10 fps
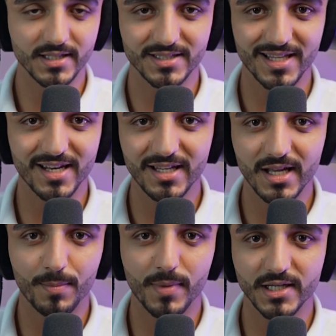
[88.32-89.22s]
is literally
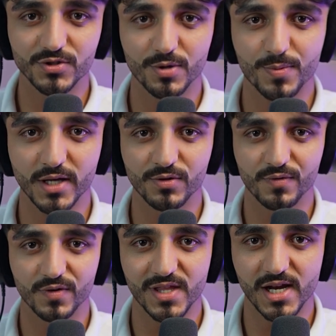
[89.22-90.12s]
a mic drop right
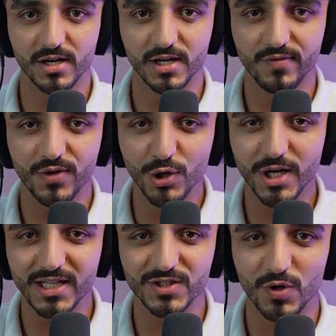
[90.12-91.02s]
over there. If you
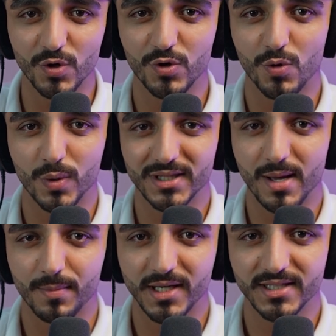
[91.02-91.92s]
guys don't know what
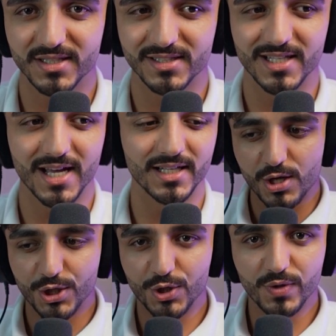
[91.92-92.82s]
that means, is that
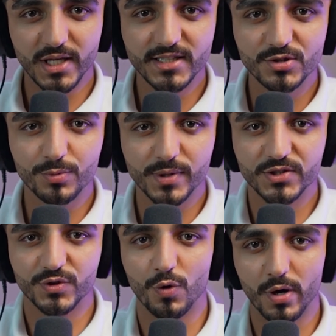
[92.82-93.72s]
you need to be
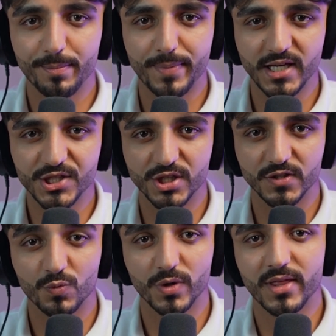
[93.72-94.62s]
so
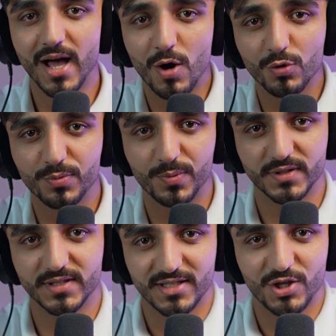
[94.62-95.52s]
impatient with
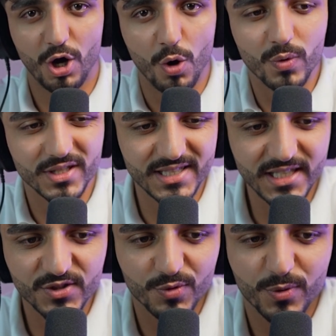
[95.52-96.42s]
output. You always
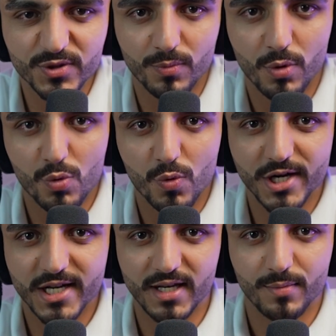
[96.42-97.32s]
need to put more
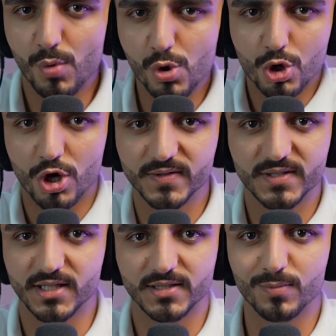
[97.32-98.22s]
work in, more
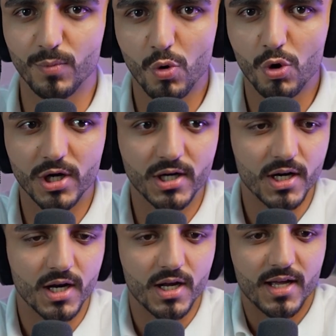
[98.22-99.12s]
content, more
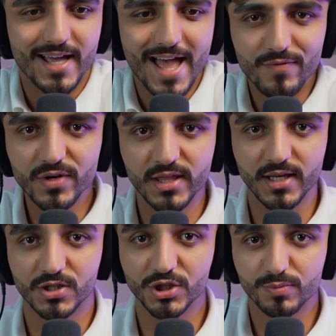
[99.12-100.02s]

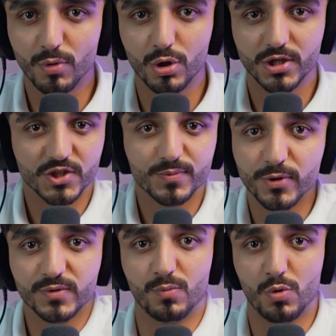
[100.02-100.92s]
everything, just more, just
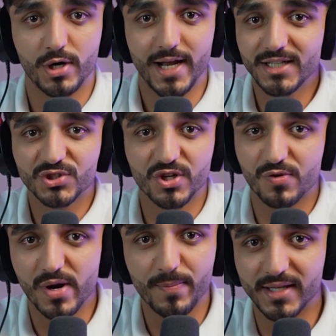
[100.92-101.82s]
put more extra
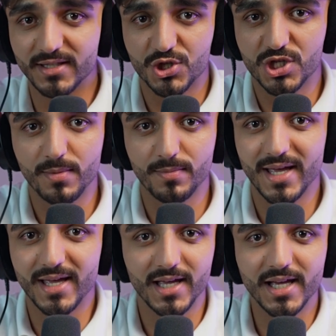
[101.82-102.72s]
rep in the gym,
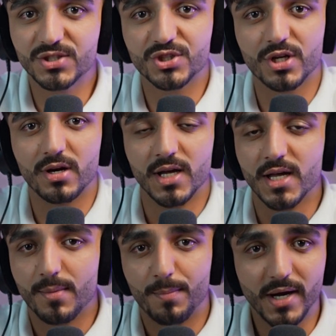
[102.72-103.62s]
extra
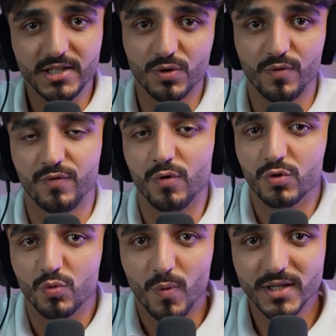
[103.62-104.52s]
bite of
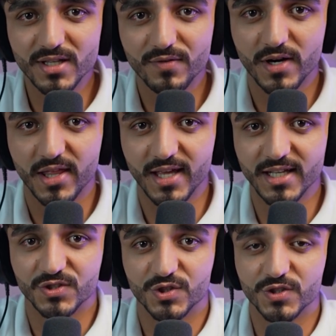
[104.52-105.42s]
food, whatever it
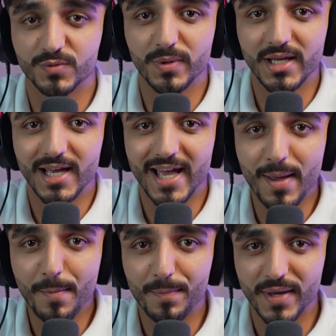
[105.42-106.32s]
is. Just be
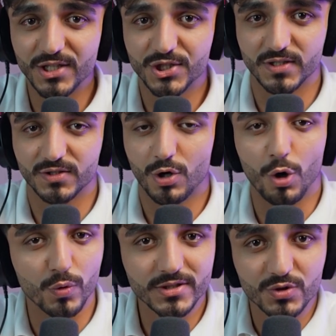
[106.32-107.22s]
impatient.
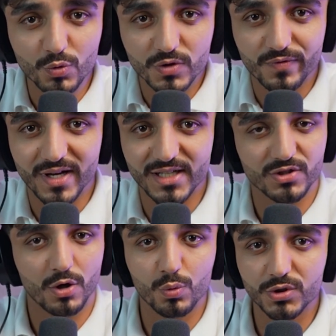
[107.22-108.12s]
Always do it
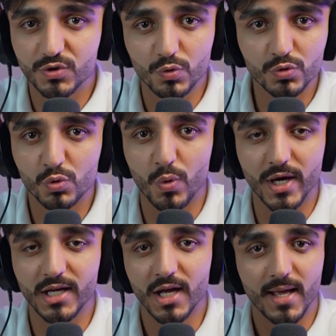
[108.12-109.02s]
fast, always do it
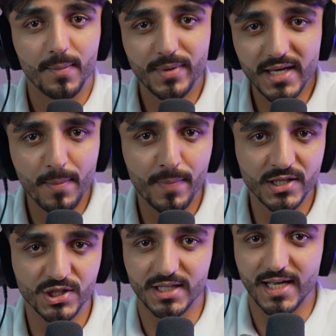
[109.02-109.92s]
quick. Be
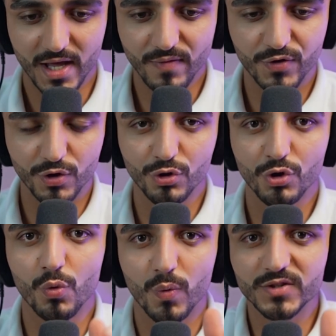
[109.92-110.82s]
impatient. Like, if you
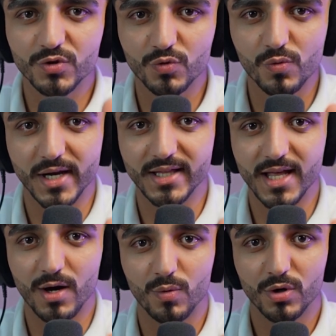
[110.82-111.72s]
knew what to do right
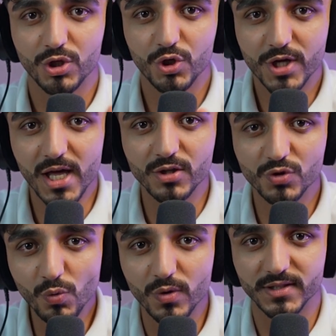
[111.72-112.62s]
now, you gotta
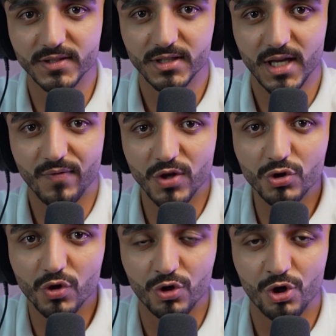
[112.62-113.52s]
do it. If
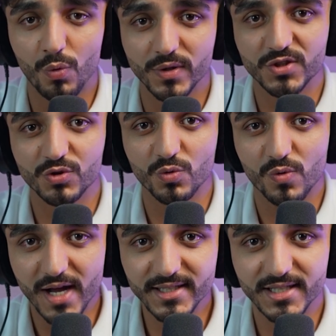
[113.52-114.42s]
you don't know what to
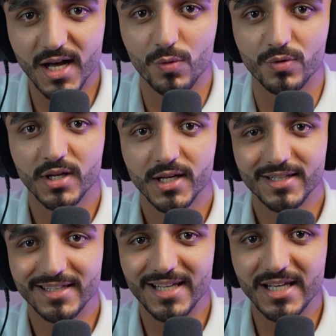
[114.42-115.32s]
do, write down
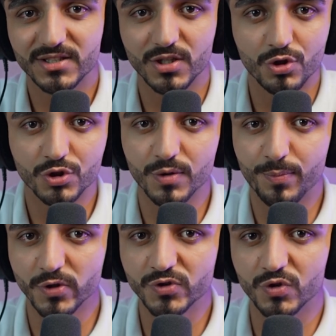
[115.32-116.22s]
the task that you're
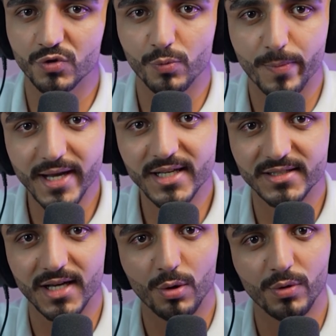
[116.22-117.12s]
supposed to do, break
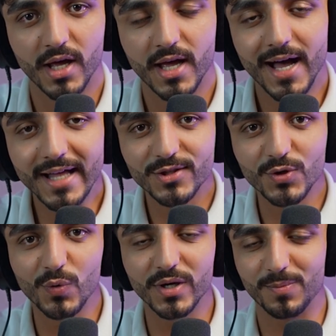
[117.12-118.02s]
it down and
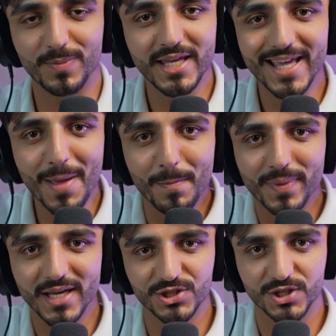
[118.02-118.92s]
do it. Be
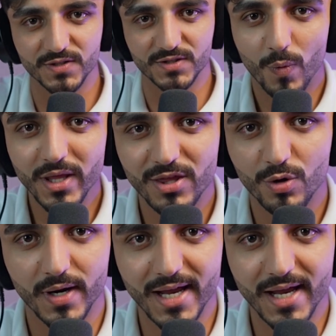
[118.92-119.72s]
impatient with your